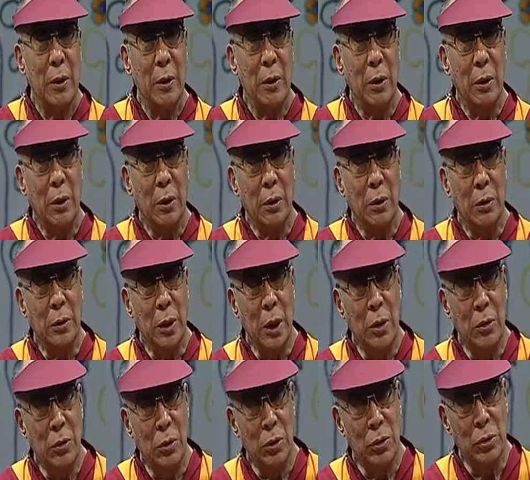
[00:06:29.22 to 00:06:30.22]
Uh,
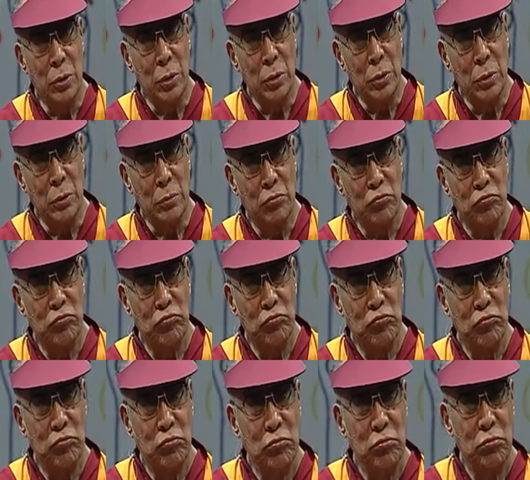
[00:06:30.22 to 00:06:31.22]
then also,
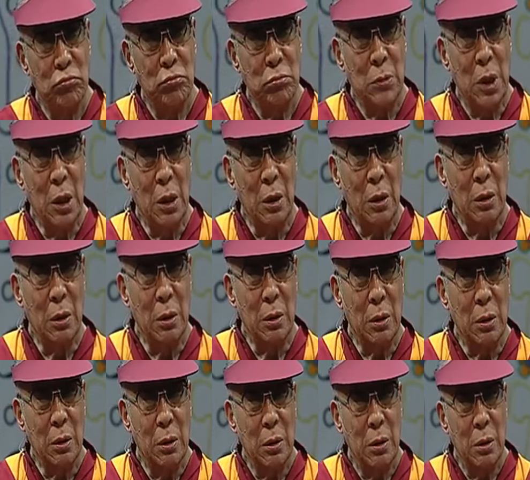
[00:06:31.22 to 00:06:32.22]
uh,
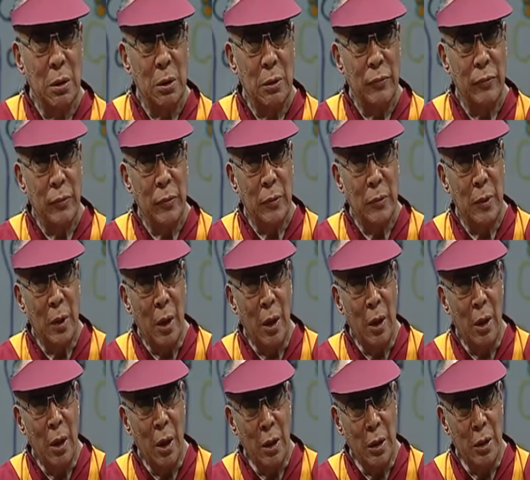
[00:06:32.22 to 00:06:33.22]

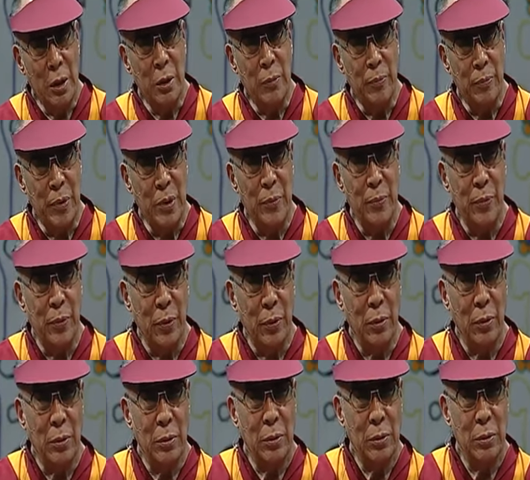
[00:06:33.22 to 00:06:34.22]
I think people
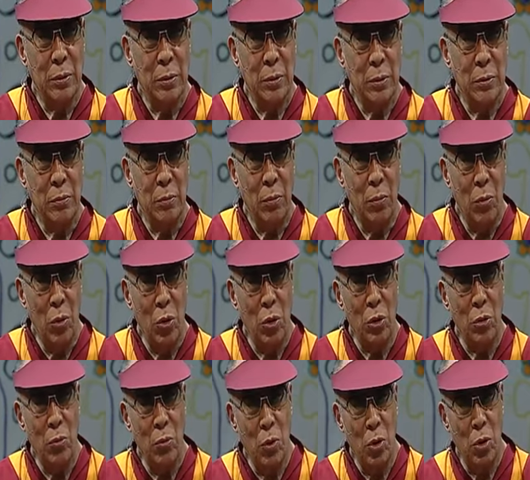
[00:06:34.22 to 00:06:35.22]
more
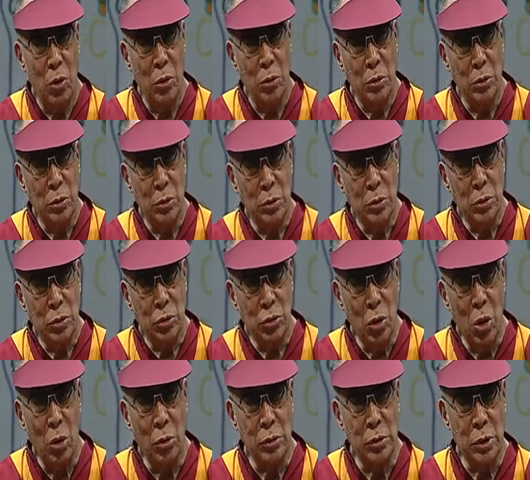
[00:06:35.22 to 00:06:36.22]
and more
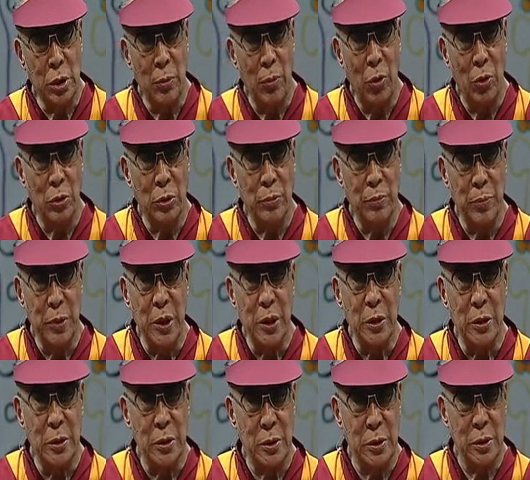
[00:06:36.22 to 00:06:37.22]
talks about
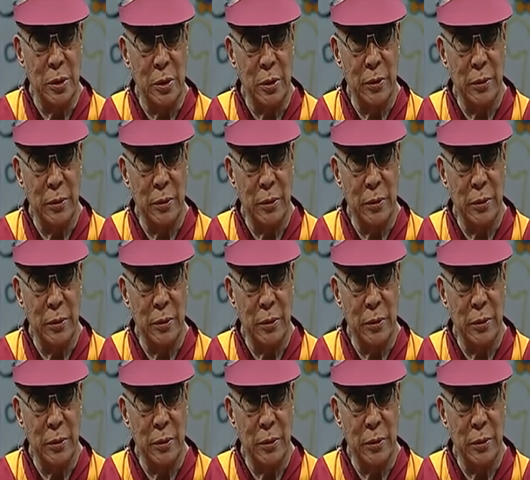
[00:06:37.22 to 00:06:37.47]
peace,